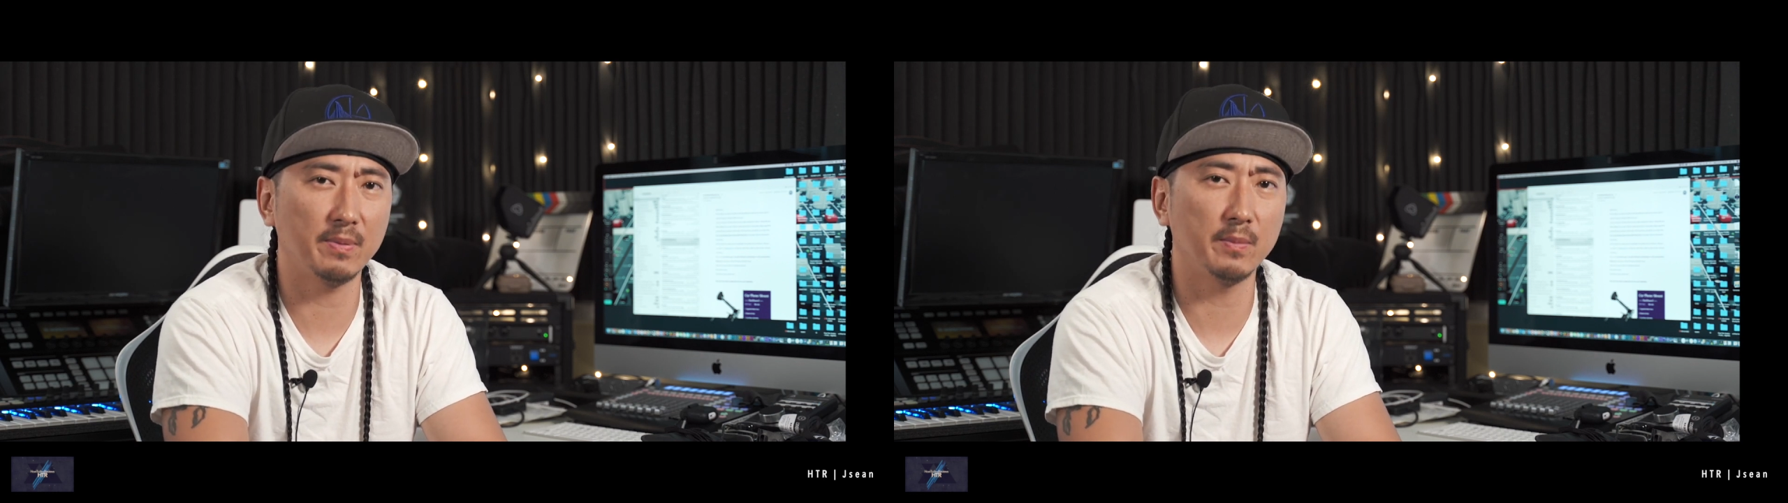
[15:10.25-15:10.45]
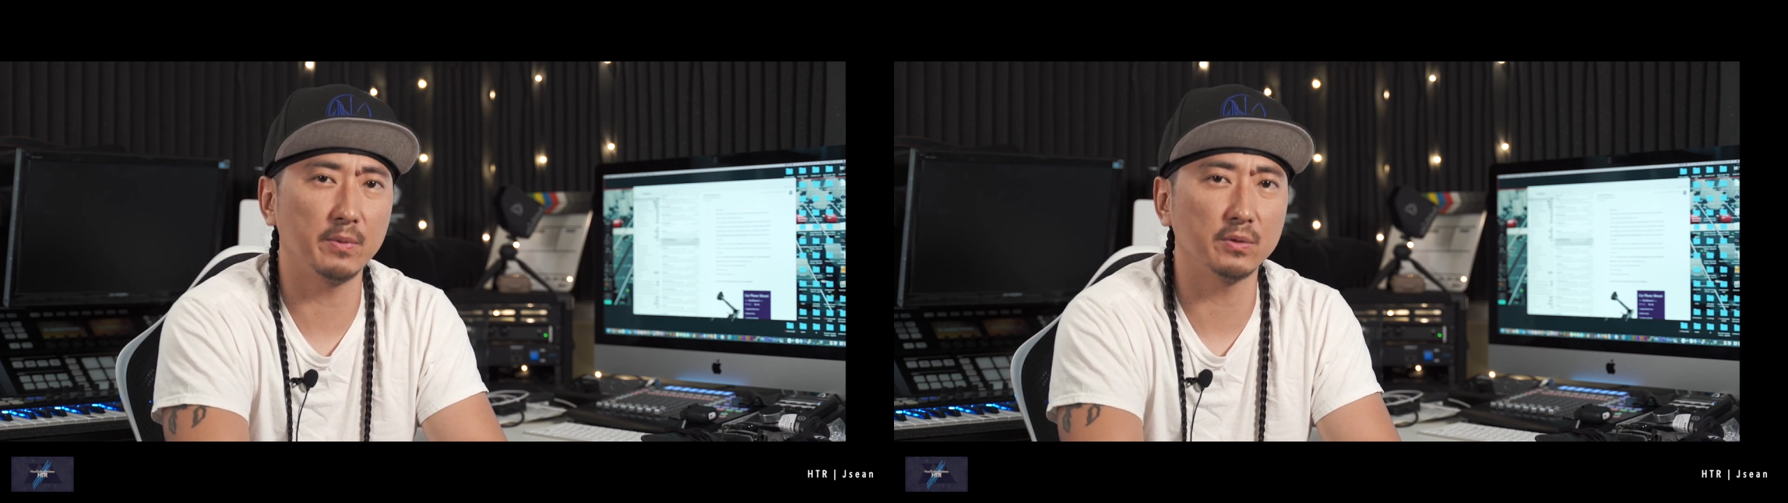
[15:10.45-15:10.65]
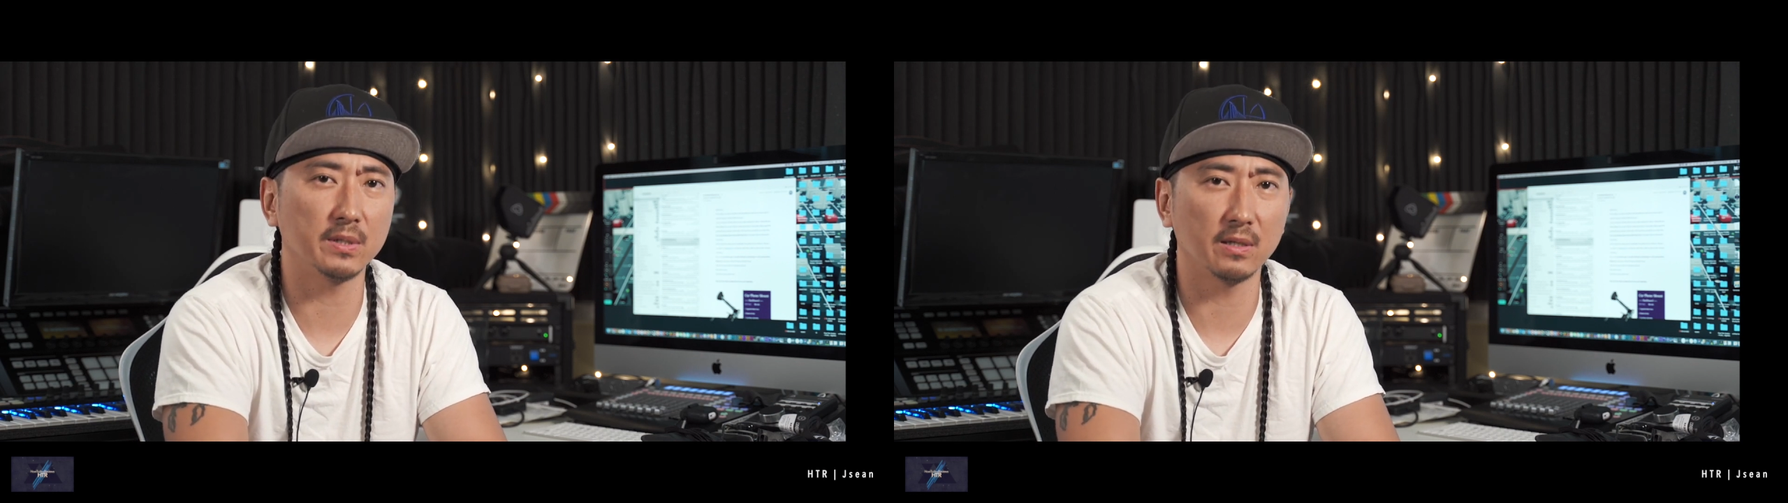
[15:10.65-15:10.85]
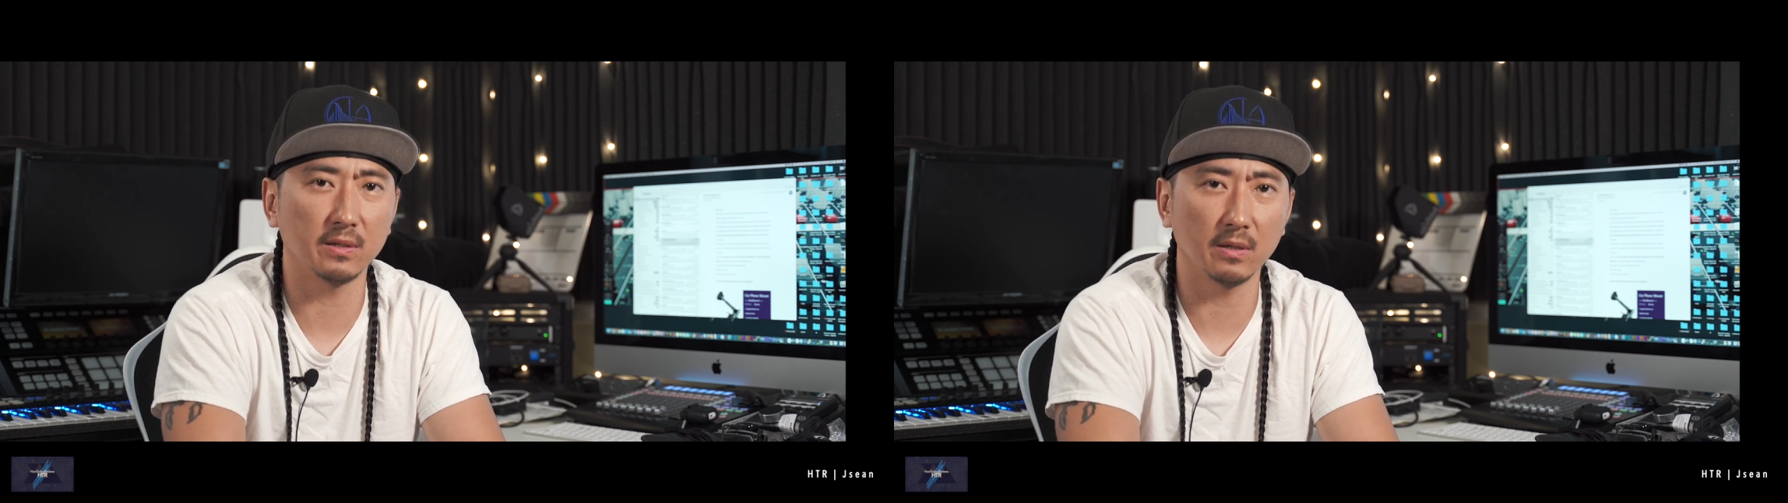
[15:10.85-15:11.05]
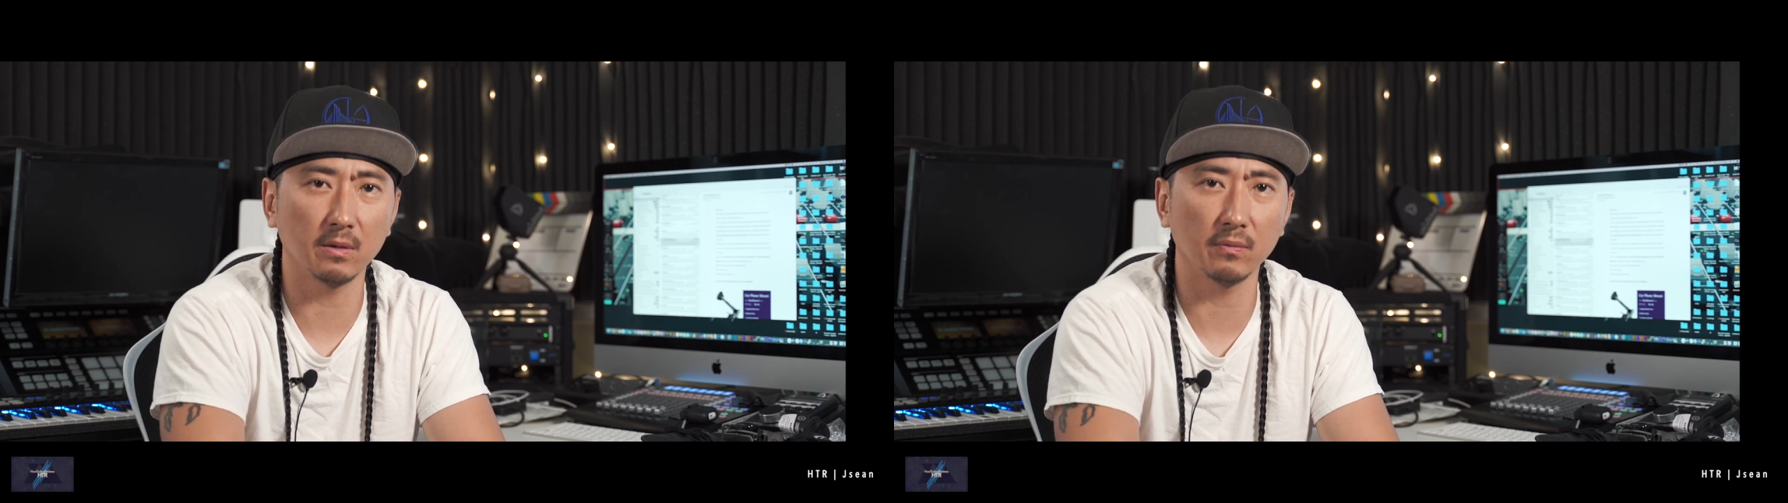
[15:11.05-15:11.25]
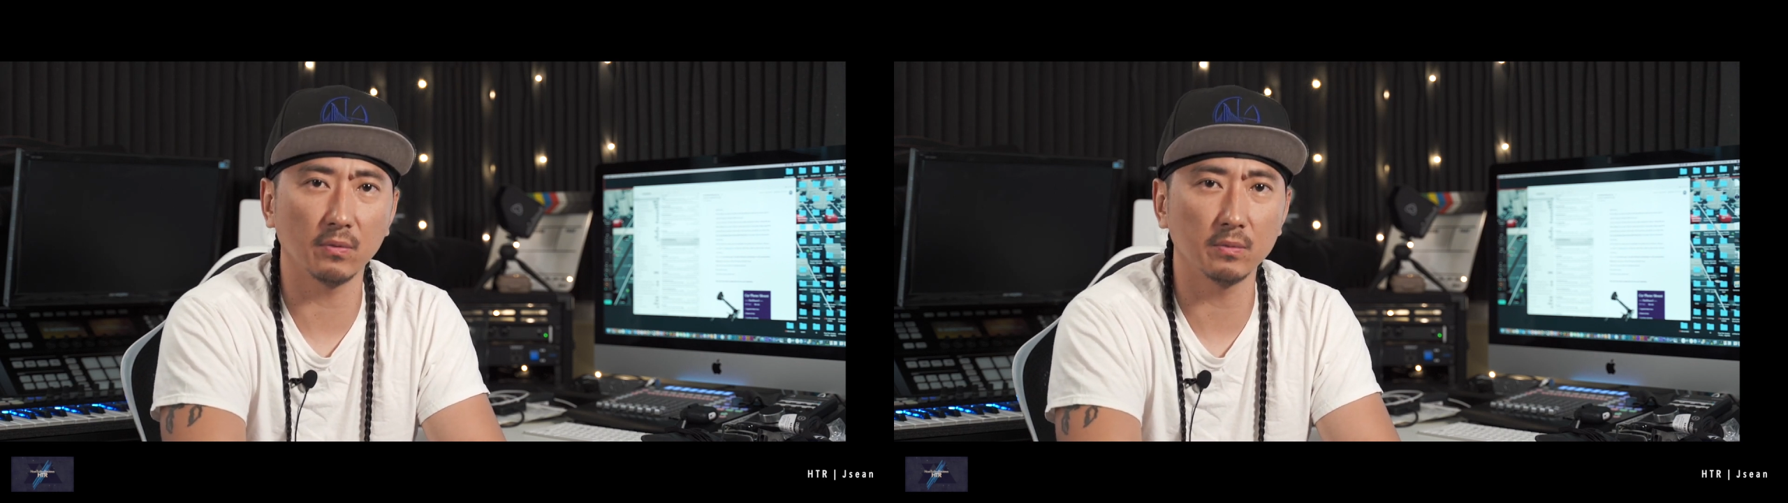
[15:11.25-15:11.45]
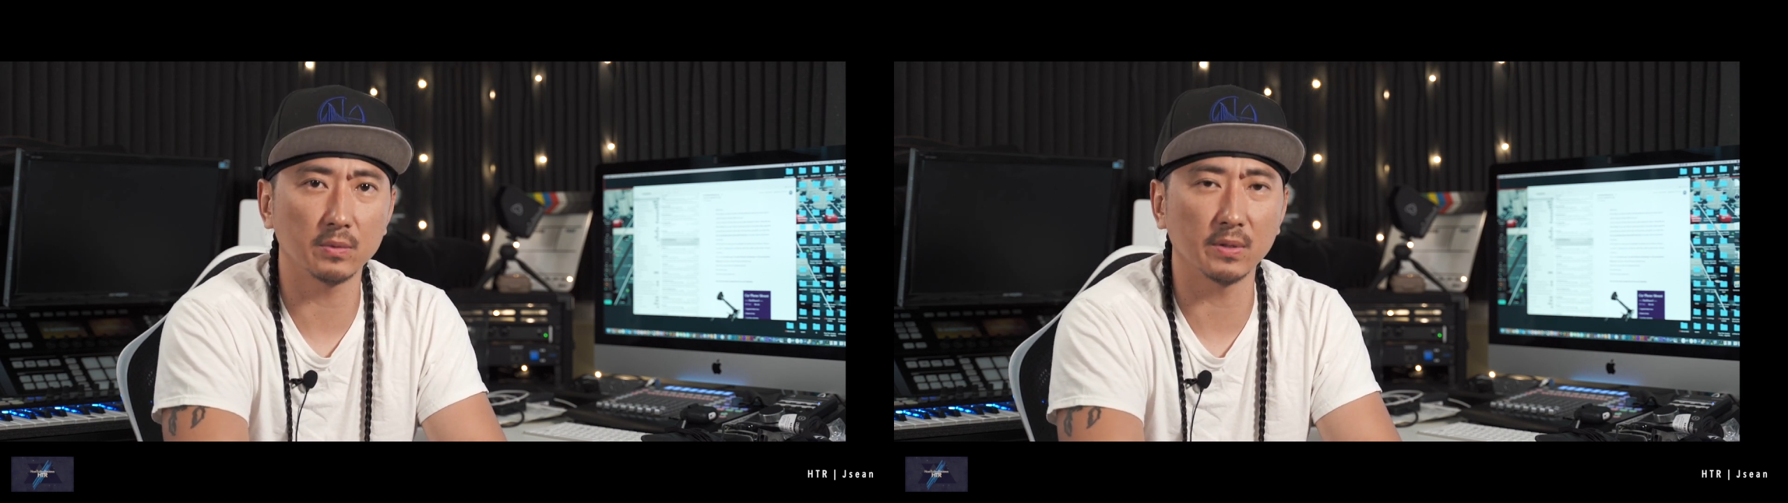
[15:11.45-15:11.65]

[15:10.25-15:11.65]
of people using in their theater rooms,